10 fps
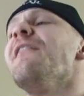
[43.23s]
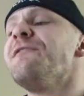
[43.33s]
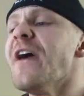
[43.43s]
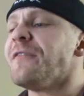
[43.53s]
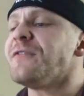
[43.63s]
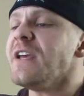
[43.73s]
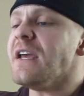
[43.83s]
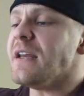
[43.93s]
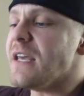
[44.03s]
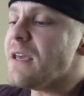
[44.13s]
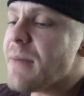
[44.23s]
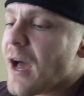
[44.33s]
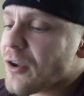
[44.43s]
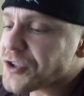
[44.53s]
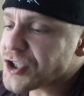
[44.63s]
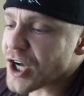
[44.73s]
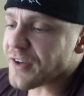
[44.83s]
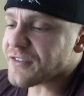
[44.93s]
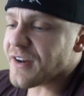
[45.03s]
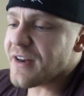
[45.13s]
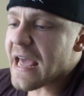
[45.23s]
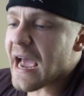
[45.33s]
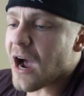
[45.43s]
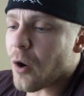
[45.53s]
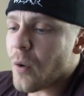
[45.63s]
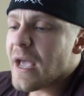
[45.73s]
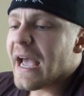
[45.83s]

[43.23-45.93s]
15 emails just now,